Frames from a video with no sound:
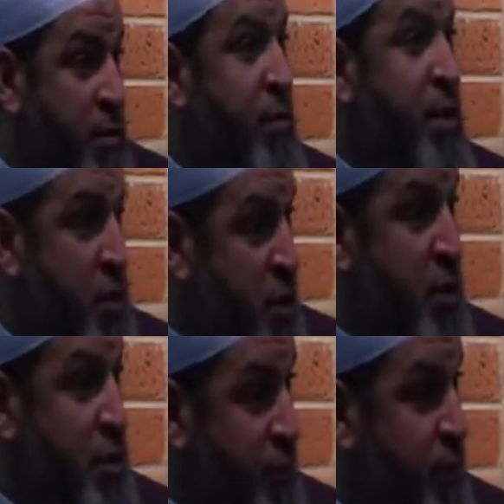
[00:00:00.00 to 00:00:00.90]
or in
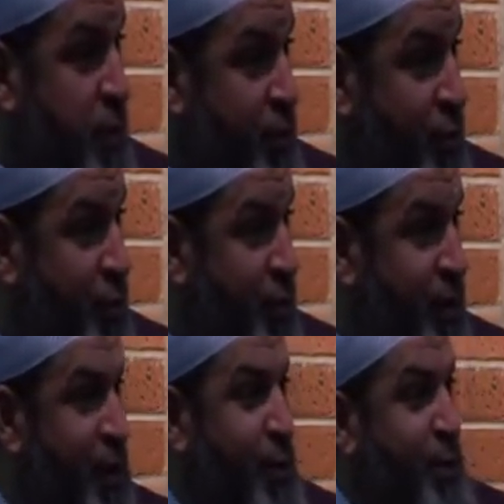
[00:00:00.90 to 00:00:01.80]
search for the truth,
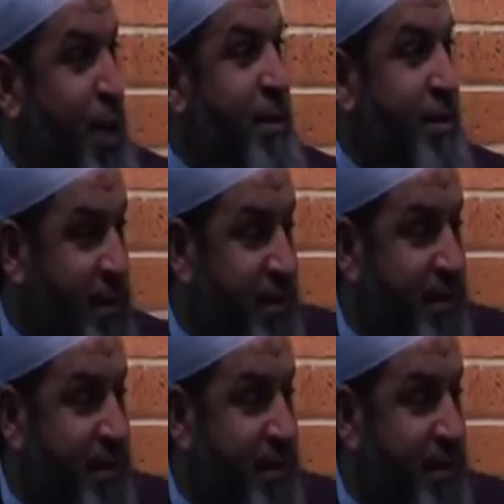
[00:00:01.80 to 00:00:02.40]
he would what?